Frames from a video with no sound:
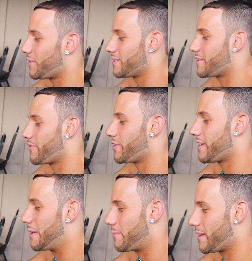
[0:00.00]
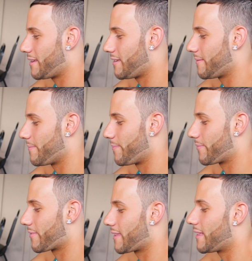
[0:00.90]
you interviewed him
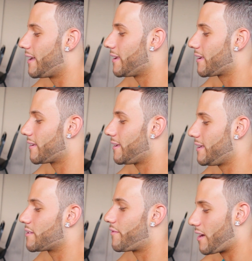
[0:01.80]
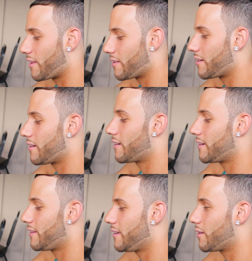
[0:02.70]
and like he's a father
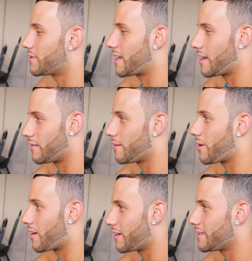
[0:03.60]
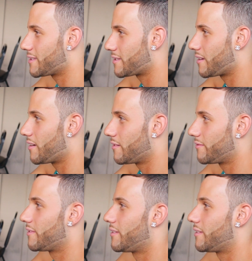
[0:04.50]
and he goes out and parties and stuff.